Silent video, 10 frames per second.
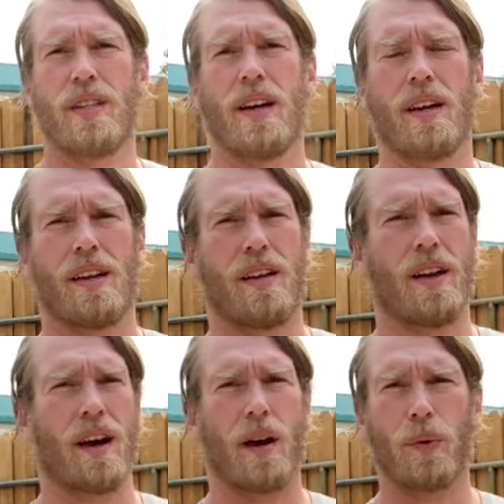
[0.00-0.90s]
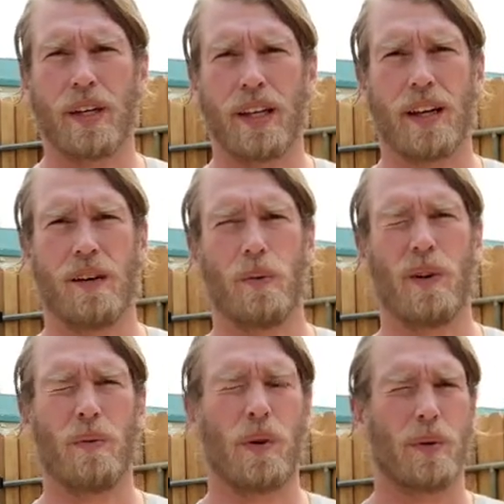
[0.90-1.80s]
that I would get
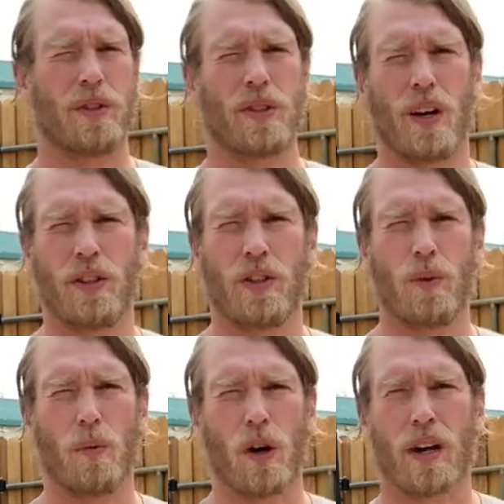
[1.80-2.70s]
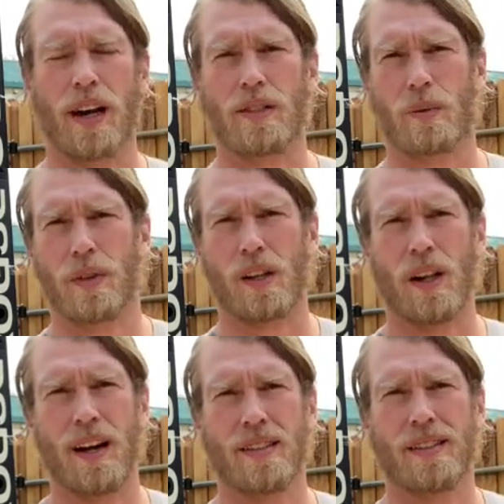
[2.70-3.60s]
when we would start doing workouts with
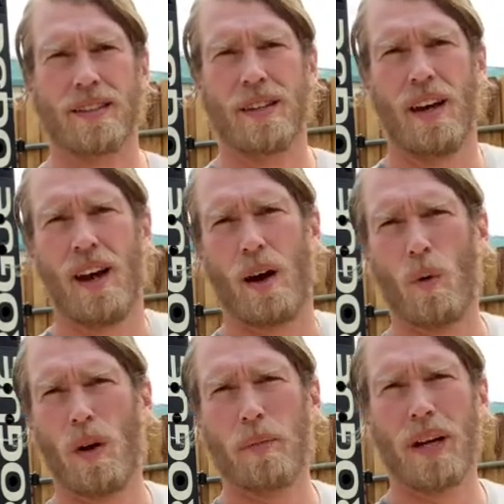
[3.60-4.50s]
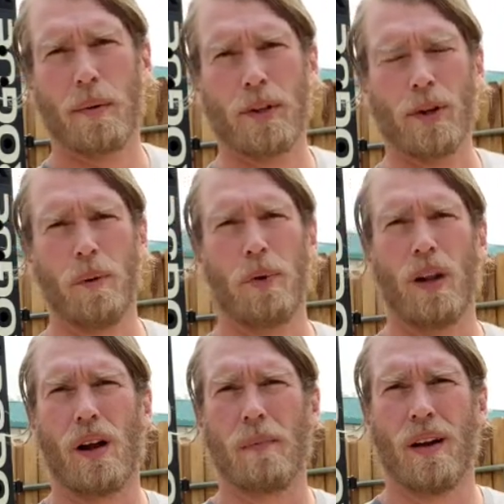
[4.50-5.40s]
clients is, I want to be able to do a
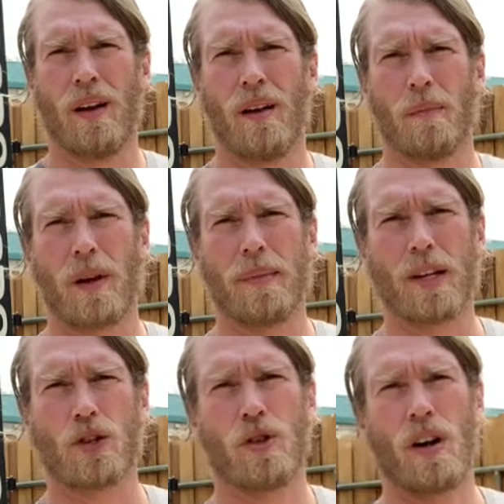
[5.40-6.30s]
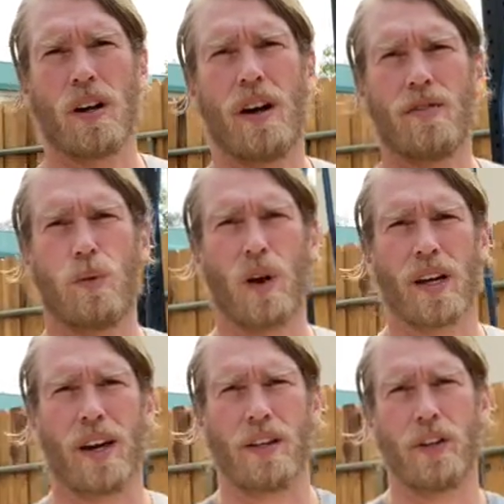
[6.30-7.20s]
pull-up, but I'm not strong enough. What
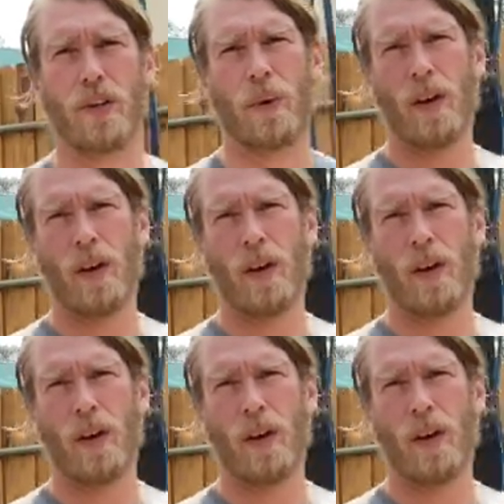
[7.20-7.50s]
can I do?